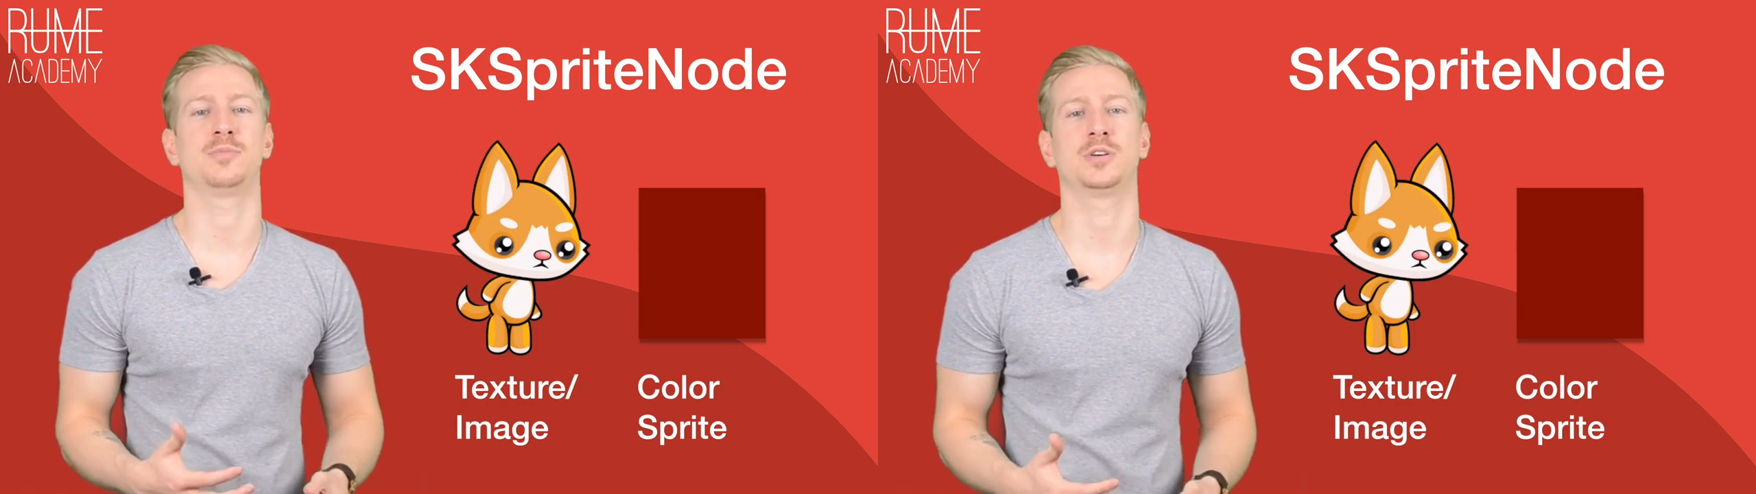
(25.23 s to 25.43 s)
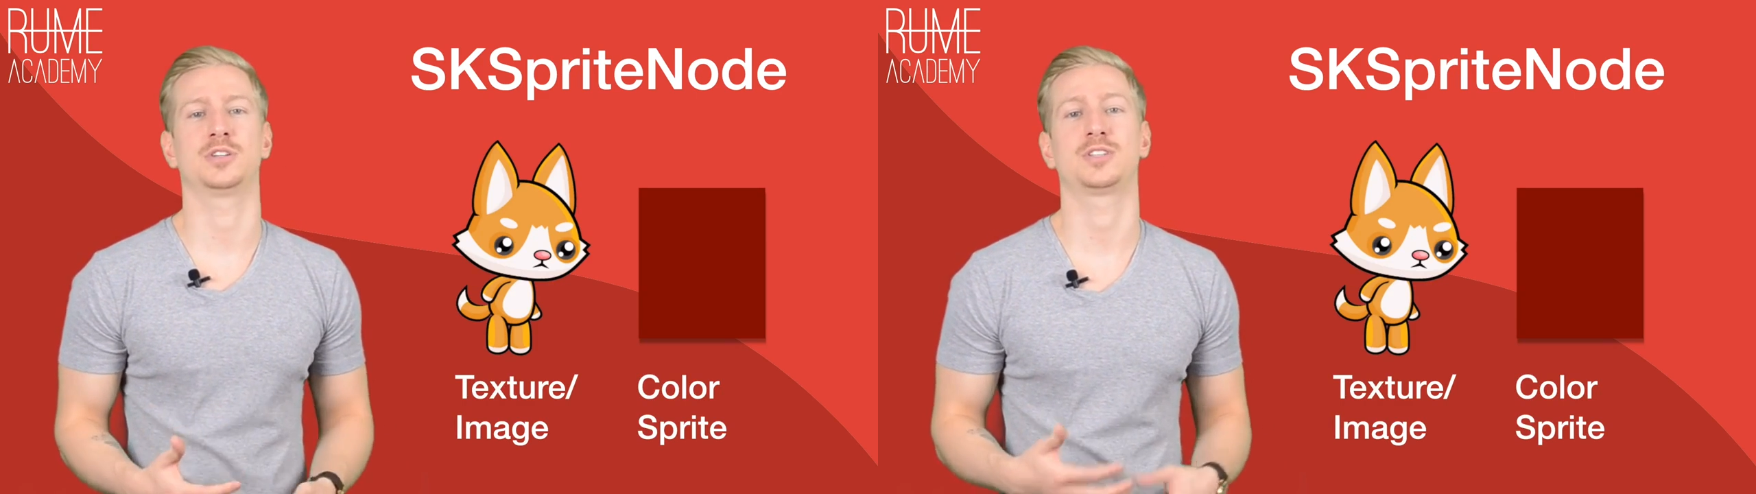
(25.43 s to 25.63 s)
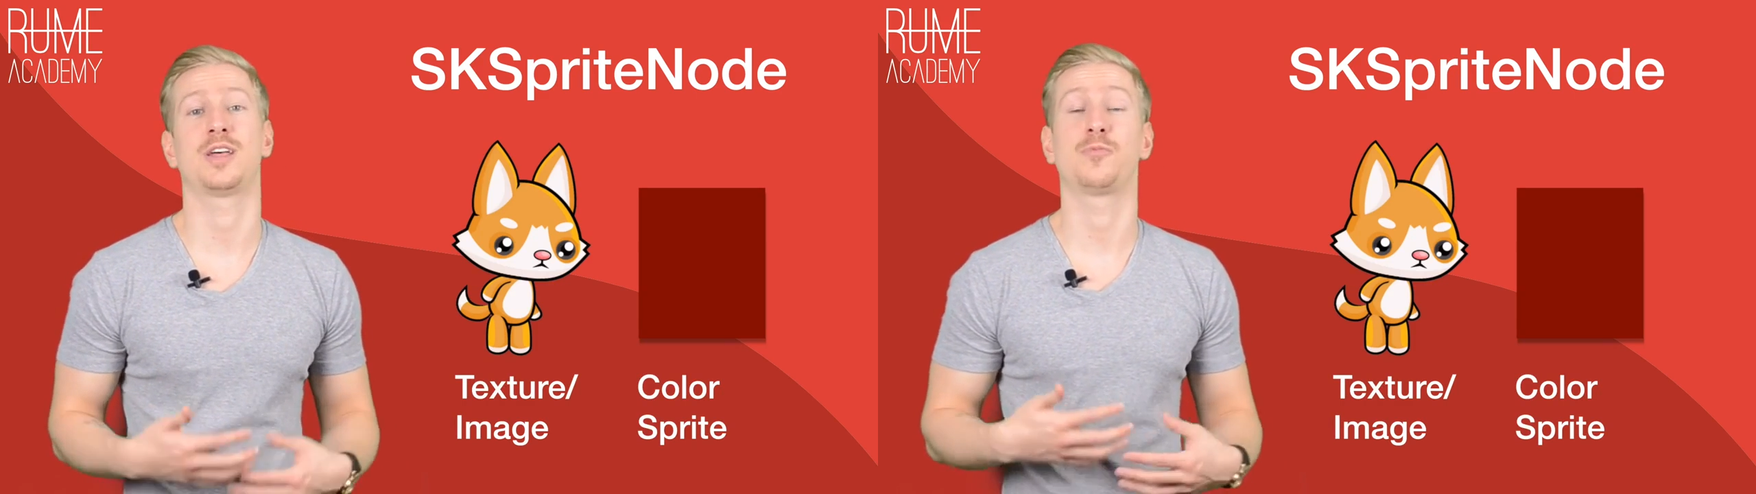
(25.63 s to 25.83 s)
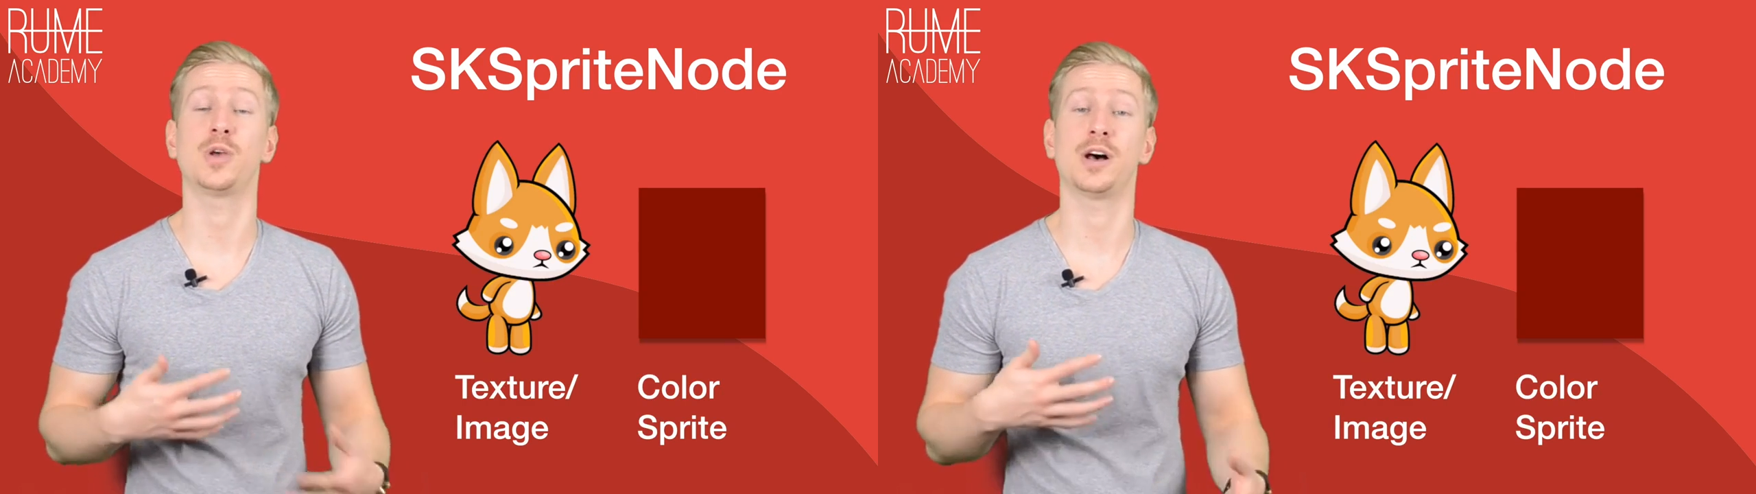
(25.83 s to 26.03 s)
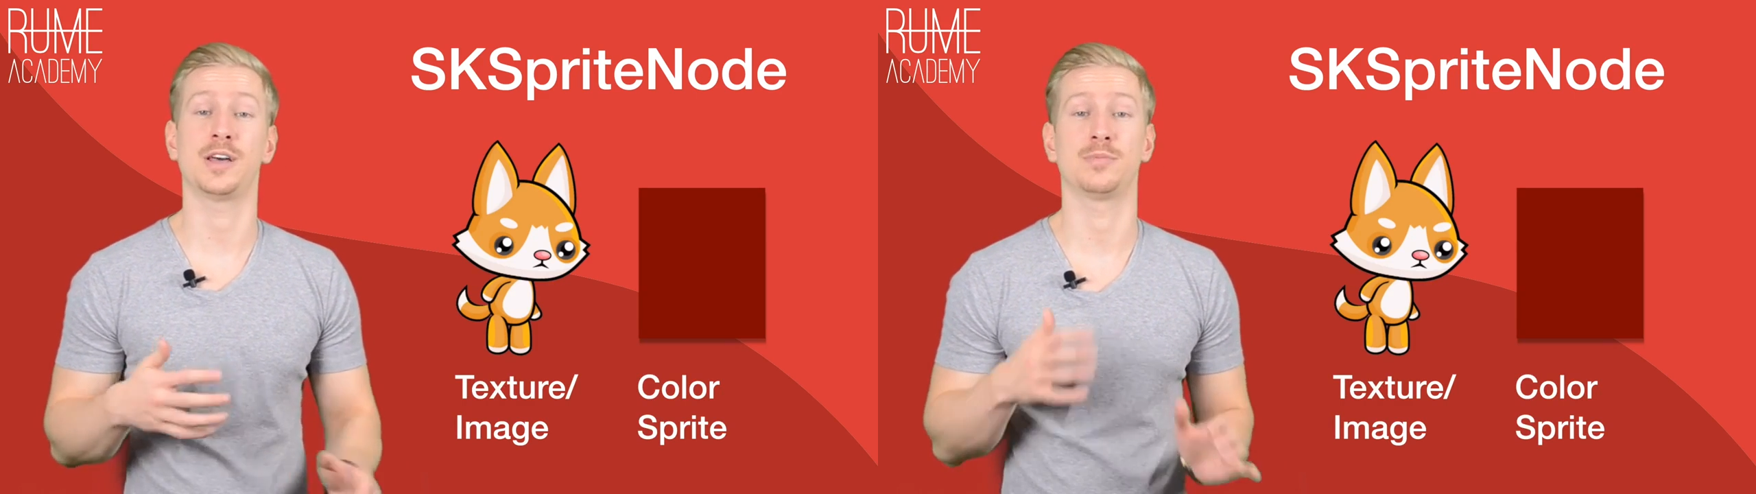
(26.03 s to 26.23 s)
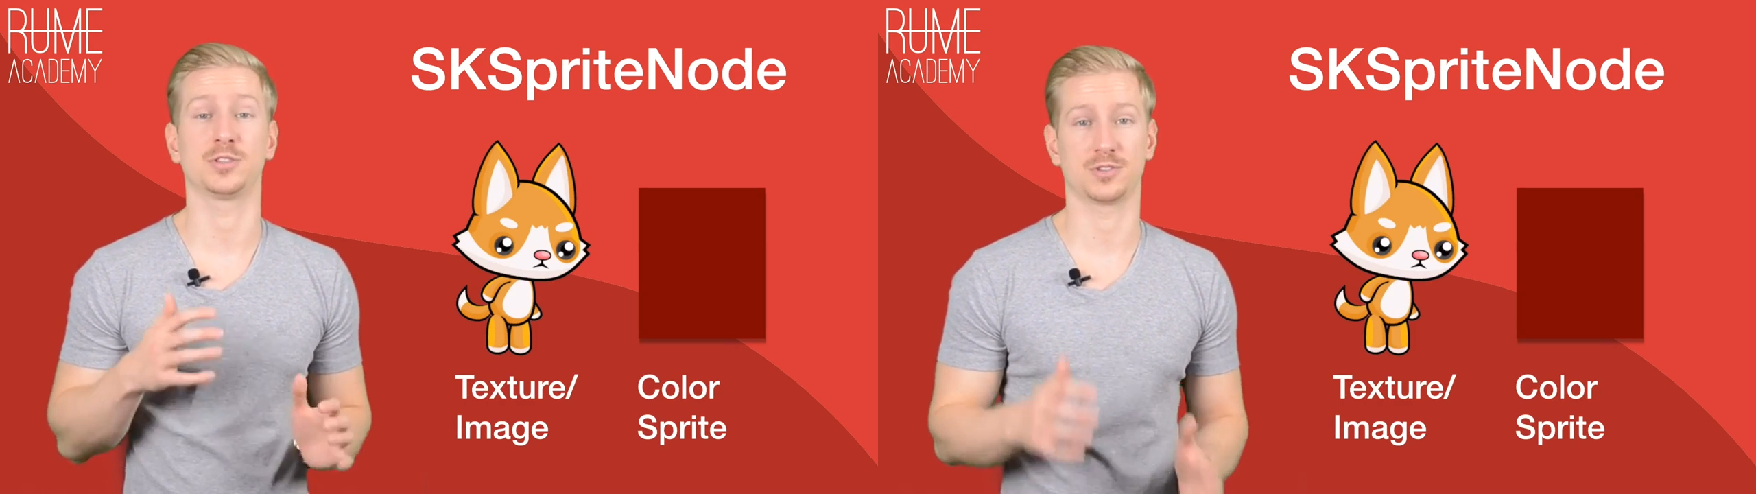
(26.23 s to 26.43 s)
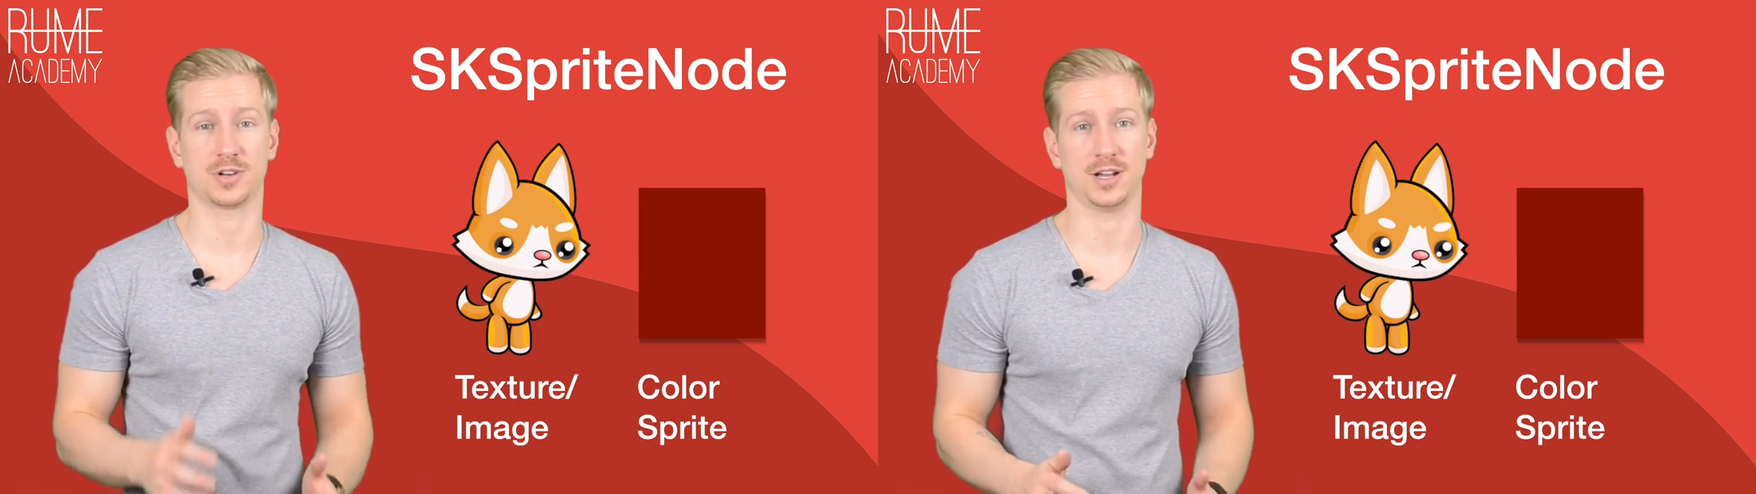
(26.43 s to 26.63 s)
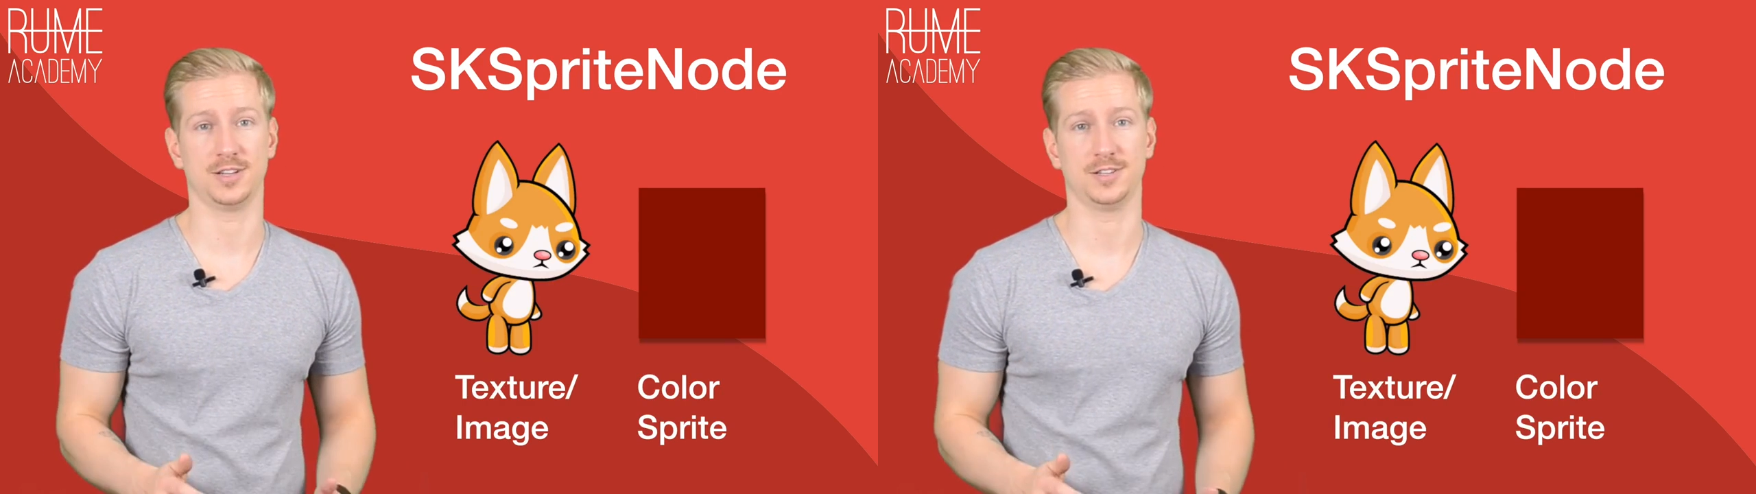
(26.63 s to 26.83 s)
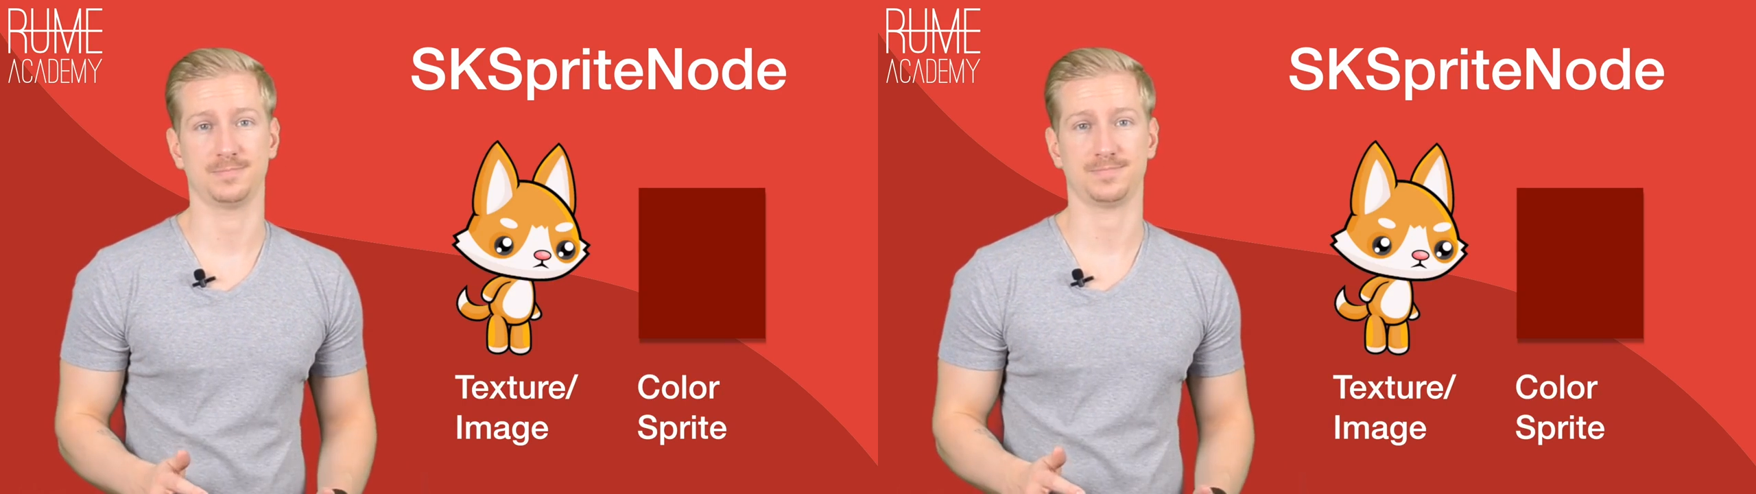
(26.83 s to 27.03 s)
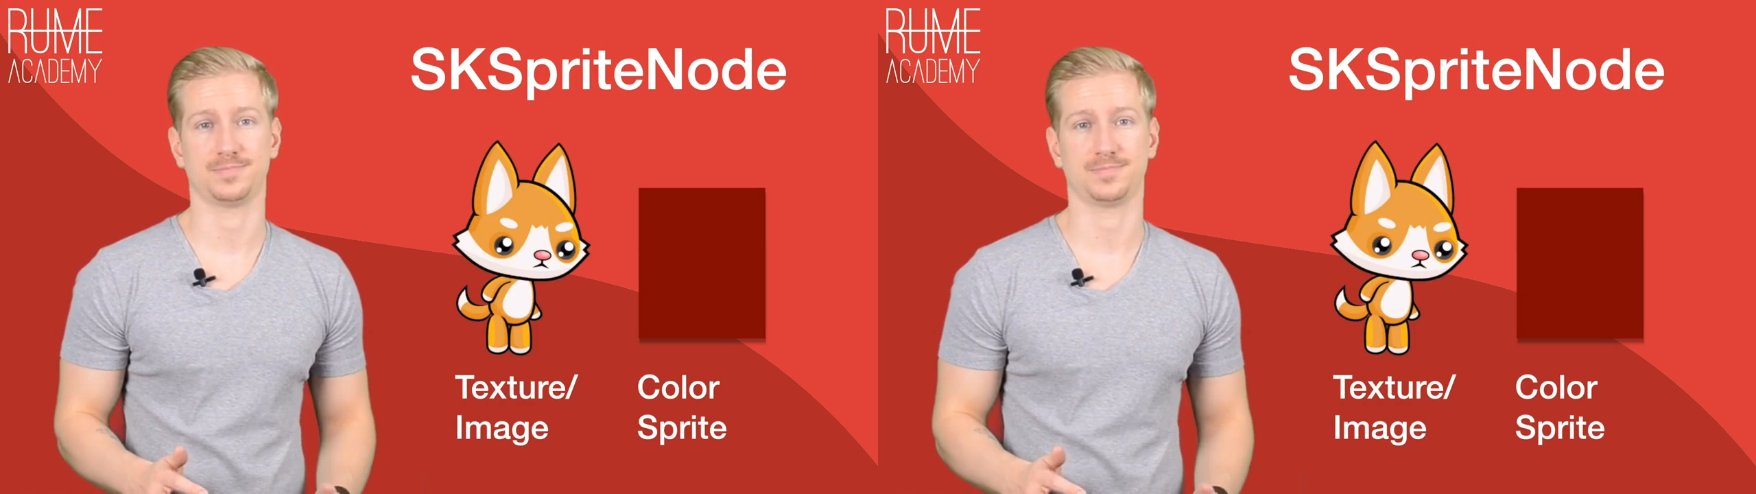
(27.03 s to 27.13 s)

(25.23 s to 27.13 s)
image that we are able to color.